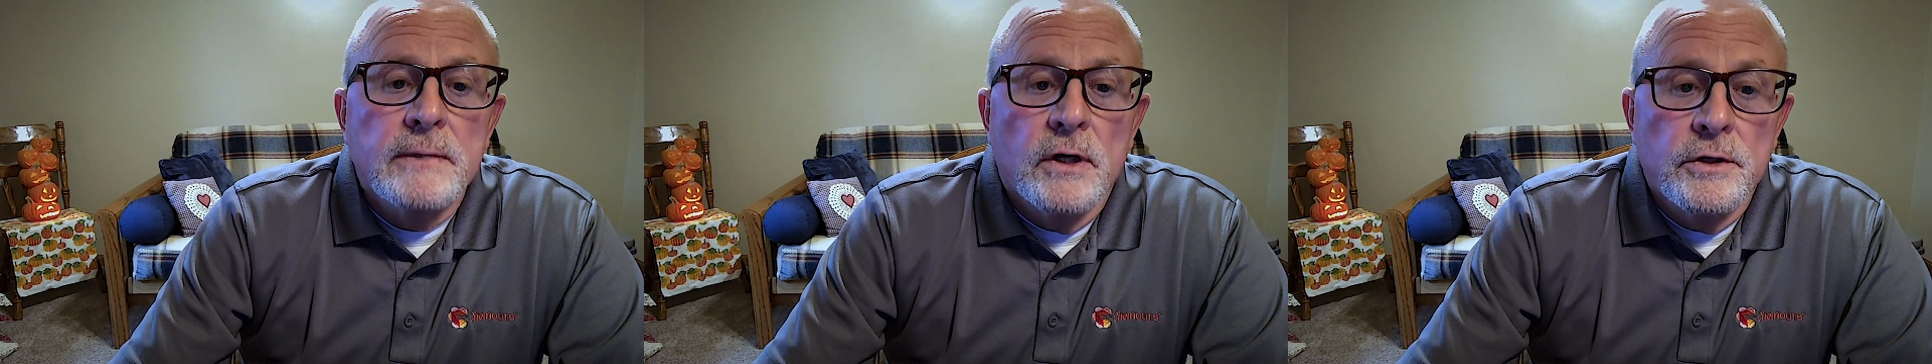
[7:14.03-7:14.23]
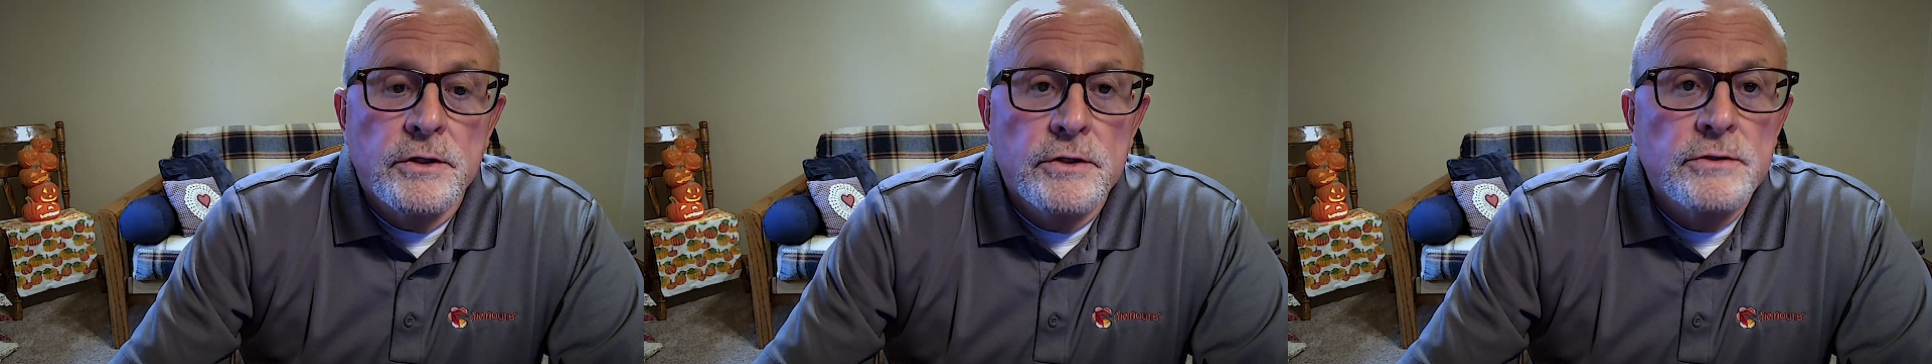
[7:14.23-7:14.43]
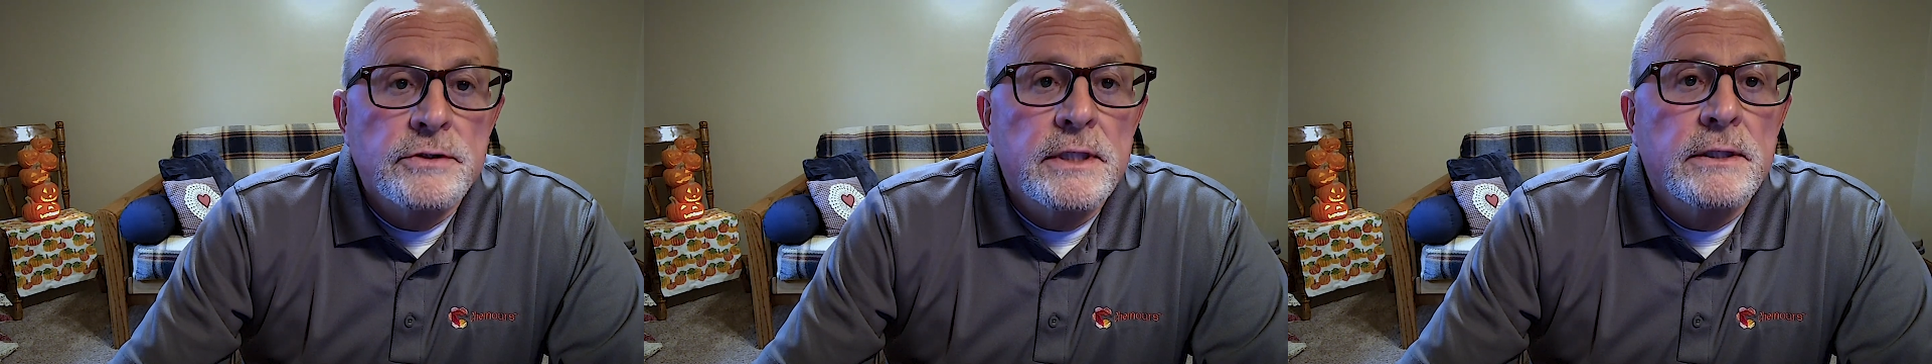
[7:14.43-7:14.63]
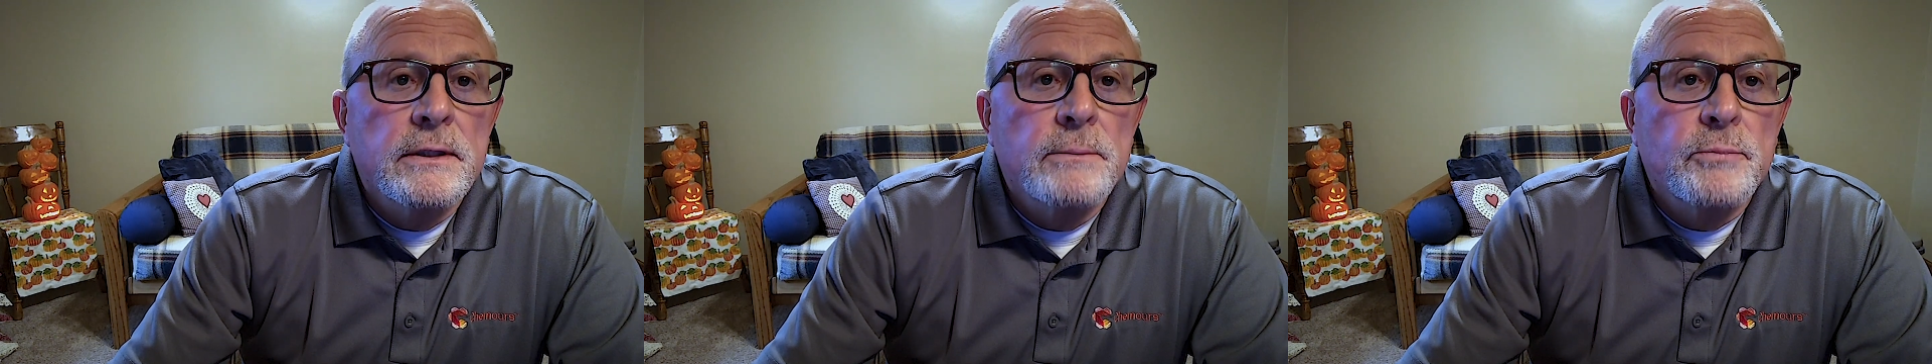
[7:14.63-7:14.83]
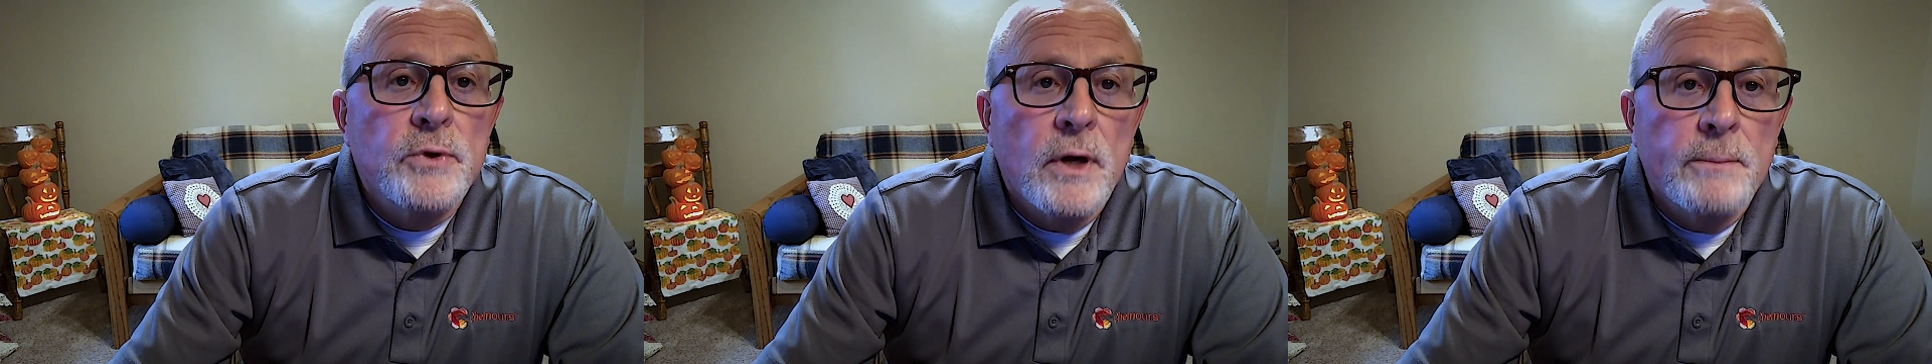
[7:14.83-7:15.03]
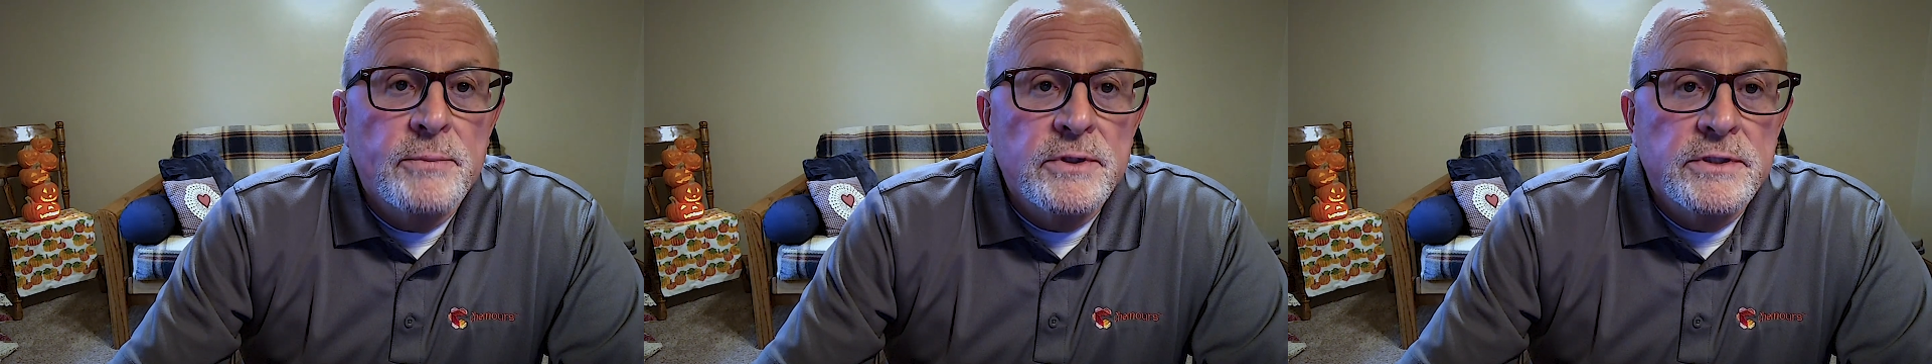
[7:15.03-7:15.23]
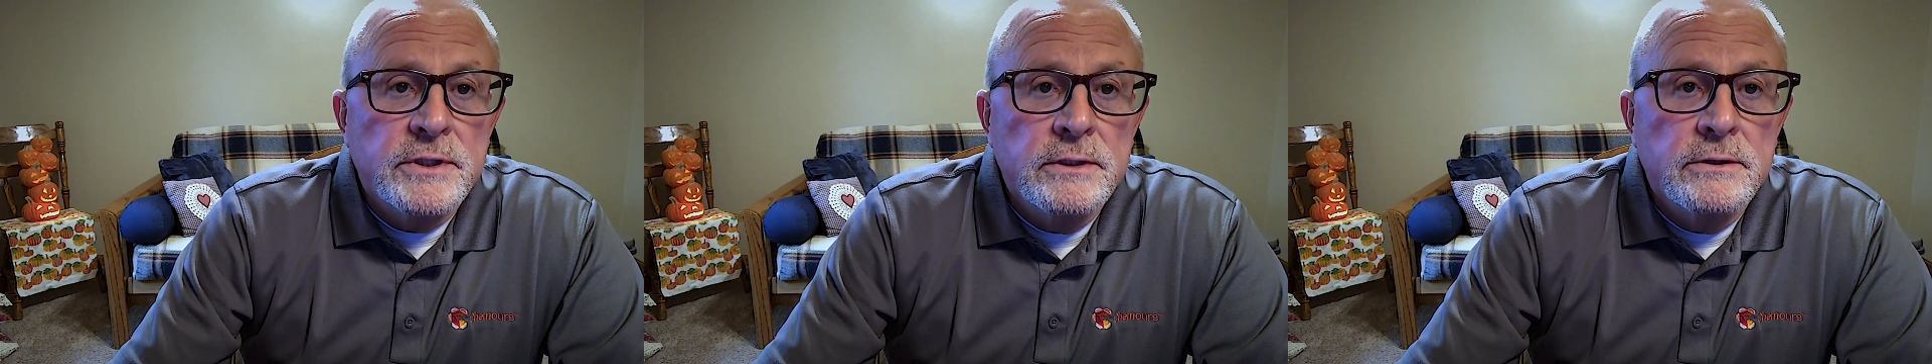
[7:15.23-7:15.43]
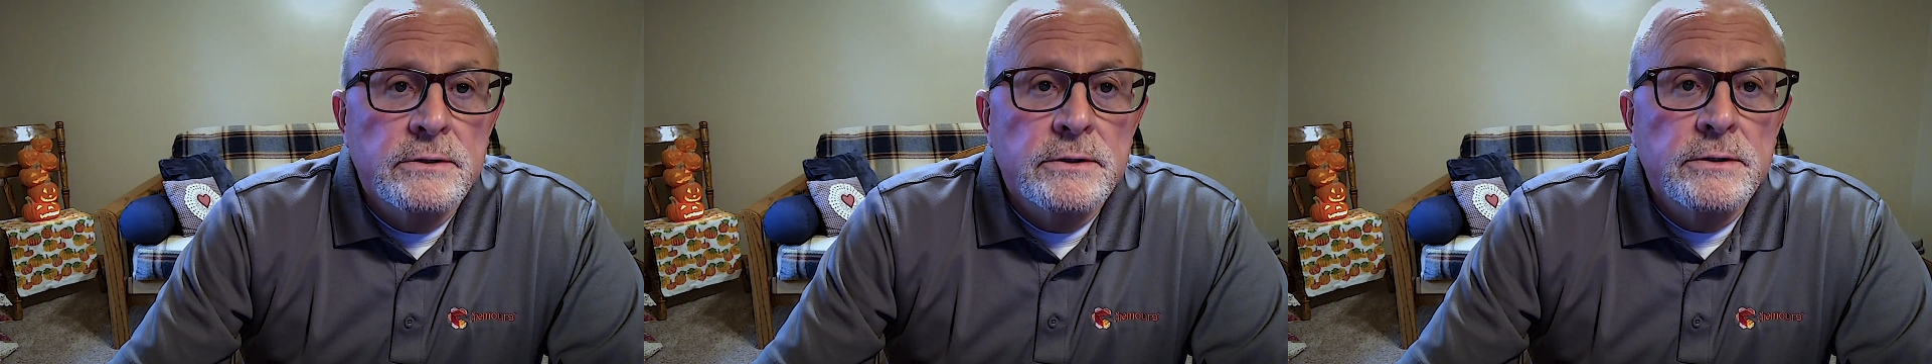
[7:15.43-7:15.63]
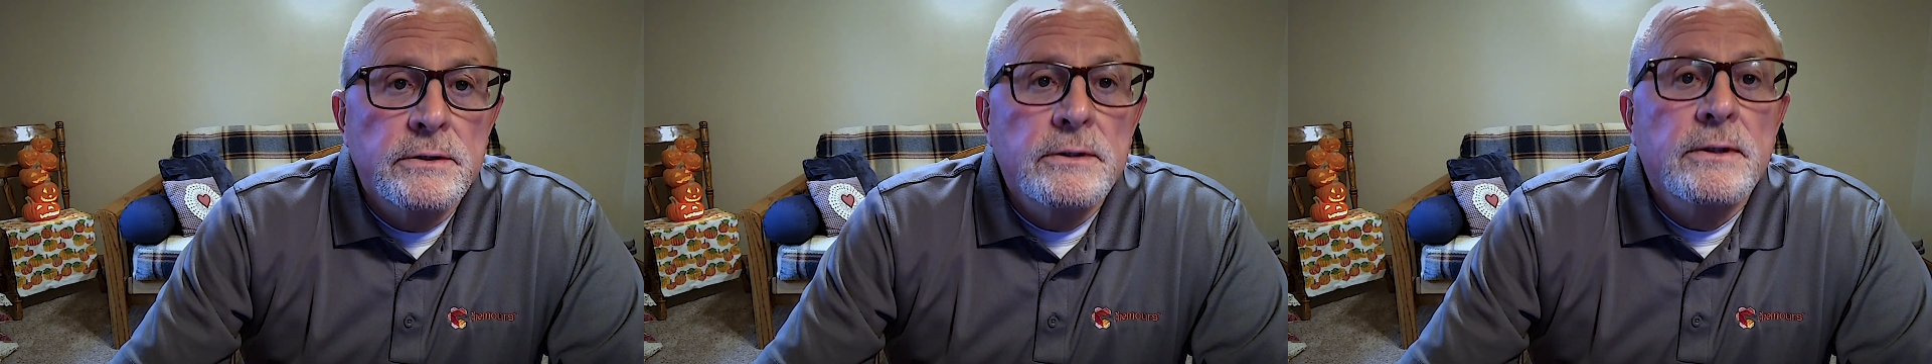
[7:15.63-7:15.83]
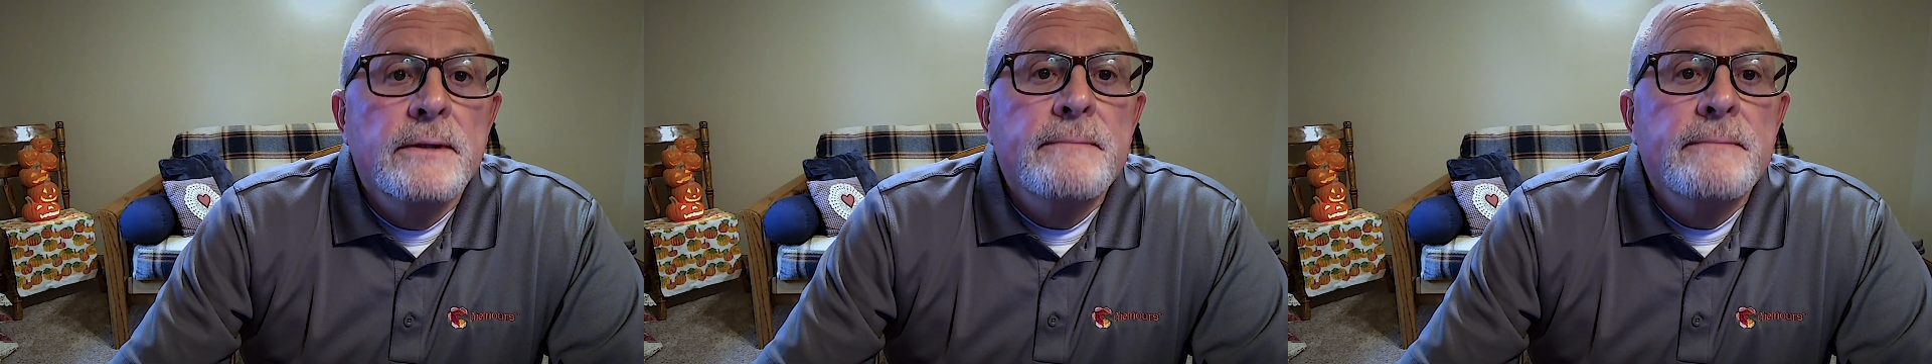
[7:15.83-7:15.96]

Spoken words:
are using the proper cylinder